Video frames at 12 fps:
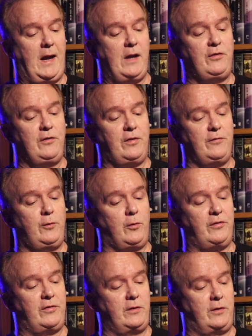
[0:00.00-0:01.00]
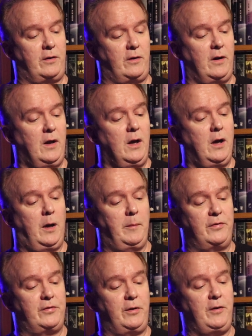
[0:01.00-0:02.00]
Agents of Norsunder, a
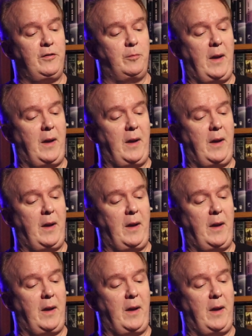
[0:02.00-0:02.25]
mysterious